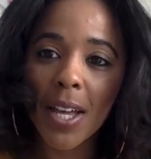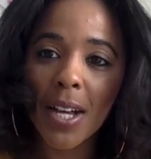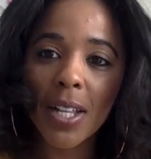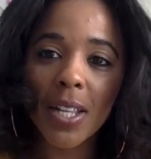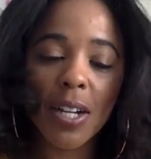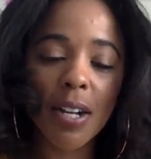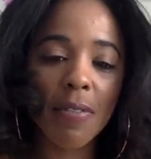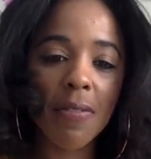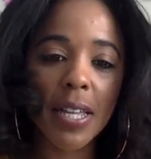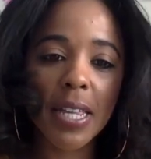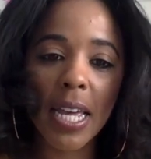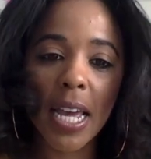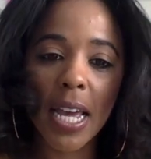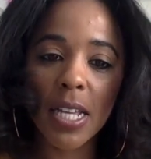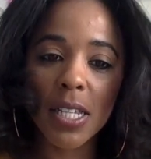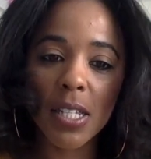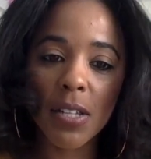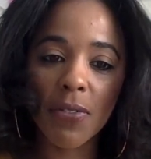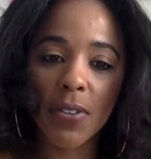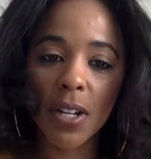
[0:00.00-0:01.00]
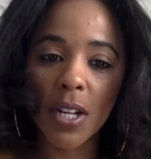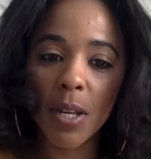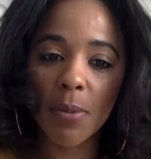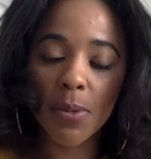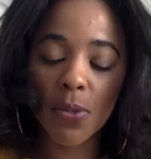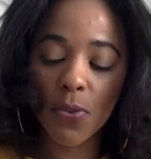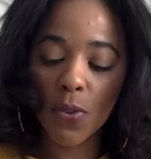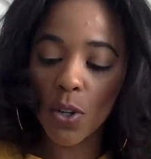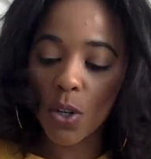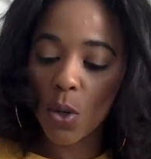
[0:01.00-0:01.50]
Clarify the Ace of
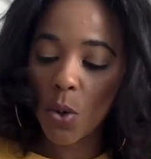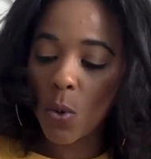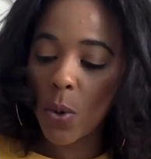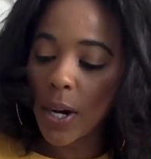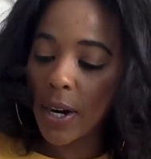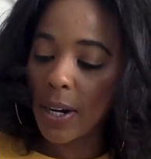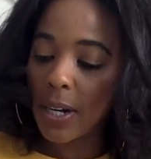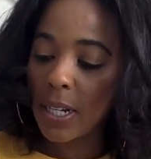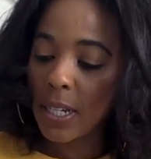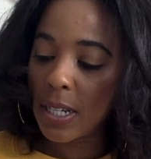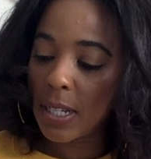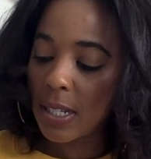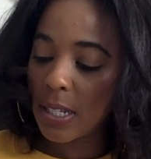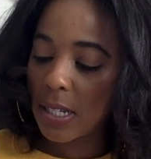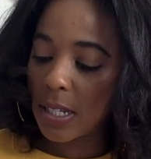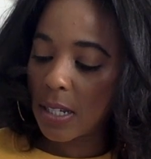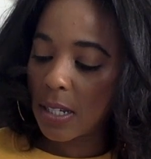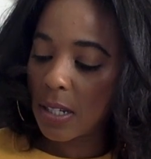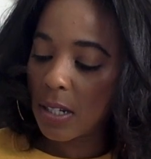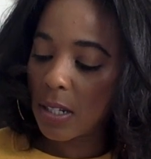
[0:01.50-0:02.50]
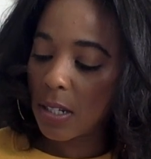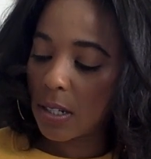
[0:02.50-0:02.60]
Cups for Aquarius.